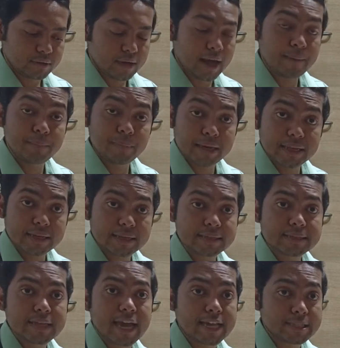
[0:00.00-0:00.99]

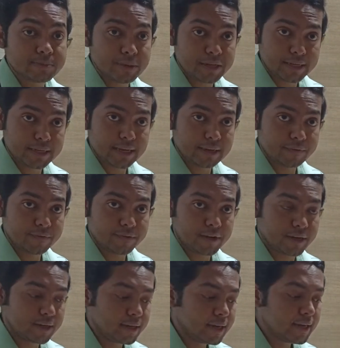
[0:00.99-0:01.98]
umbilicus has been
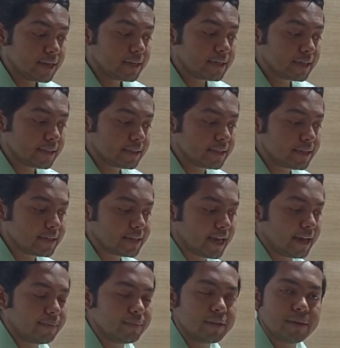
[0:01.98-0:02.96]
delivered till the
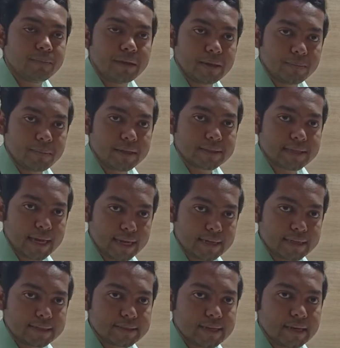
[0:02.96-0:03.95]
time the baby's
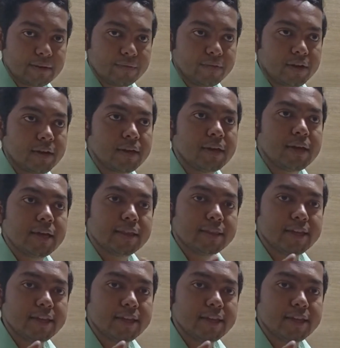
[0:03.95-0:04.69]
head is delivered,